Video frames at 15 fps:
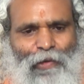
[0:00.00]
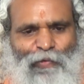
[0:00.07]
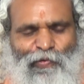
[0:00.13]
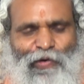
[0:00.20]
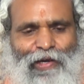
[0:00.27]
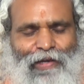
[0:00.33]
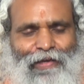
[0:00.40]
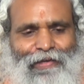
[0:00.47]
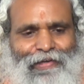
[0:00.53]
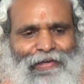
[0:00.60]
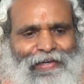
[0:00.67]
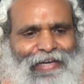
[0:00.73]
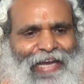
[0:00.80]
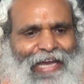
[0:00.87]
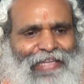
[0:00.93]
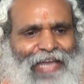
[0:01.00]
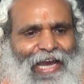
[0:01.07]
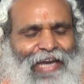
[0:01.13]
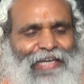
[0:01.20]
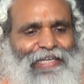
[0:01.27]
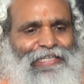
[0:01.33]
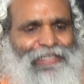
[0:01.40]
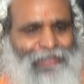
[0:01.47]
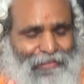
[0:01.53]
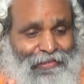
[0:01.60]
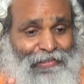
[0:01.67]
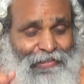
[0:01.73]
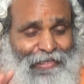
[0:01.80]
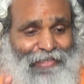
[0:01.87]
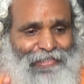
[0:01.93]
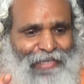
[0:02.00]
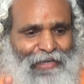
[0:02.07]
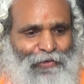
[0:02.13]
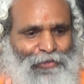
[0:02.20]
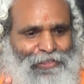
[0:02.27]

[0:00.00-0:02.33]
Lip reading: for Radha Krishna. This is the exact